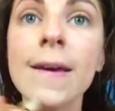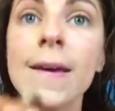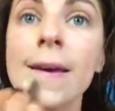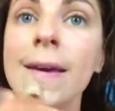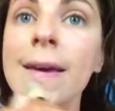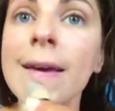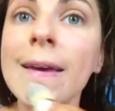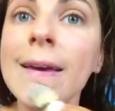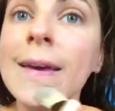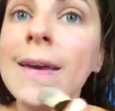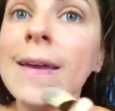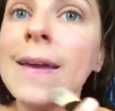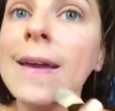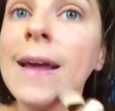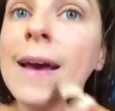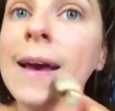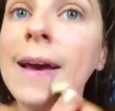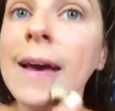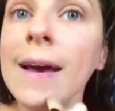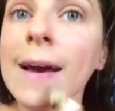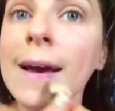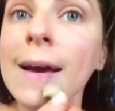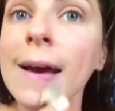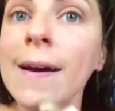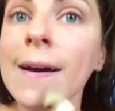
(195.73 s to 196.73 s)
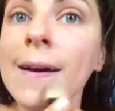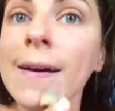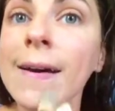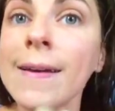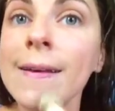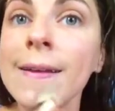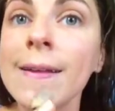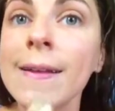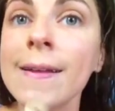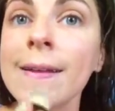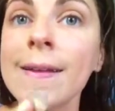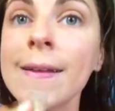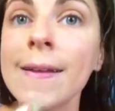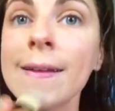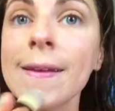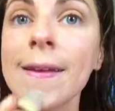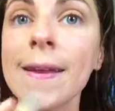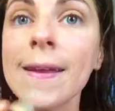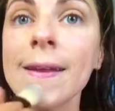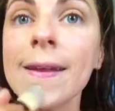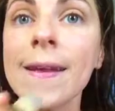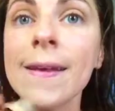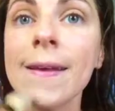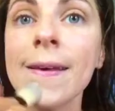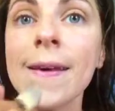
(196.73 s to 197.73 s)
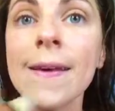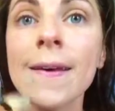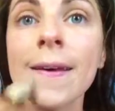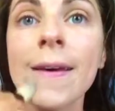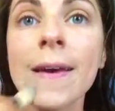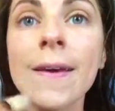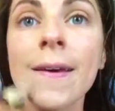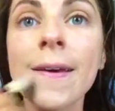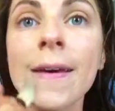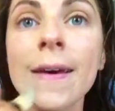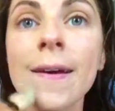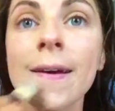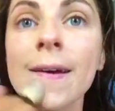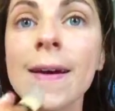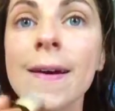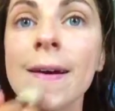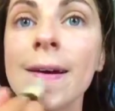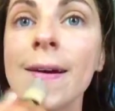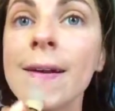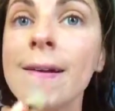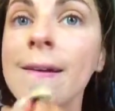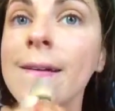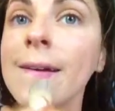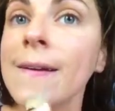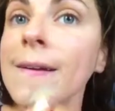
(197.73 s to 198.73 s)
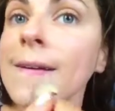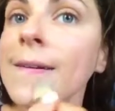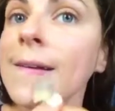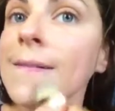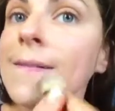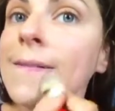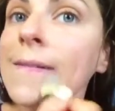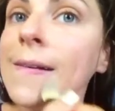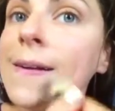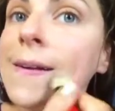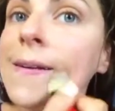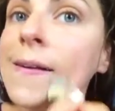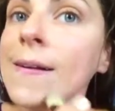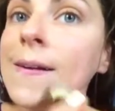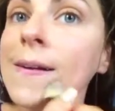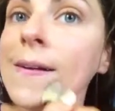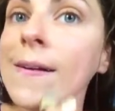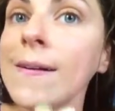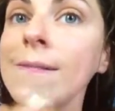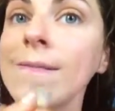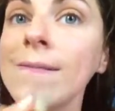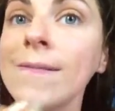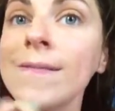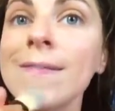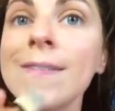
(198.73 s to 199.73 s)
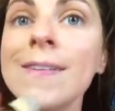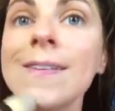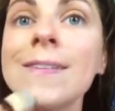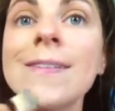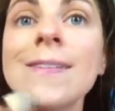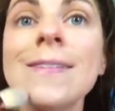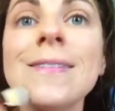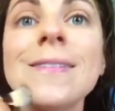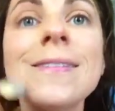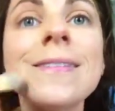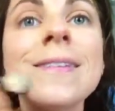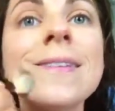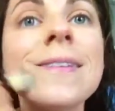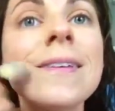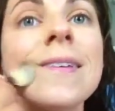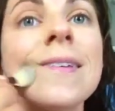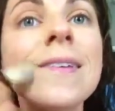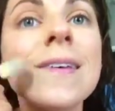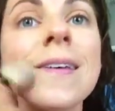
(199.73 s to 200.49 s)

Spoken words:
it has got rid of these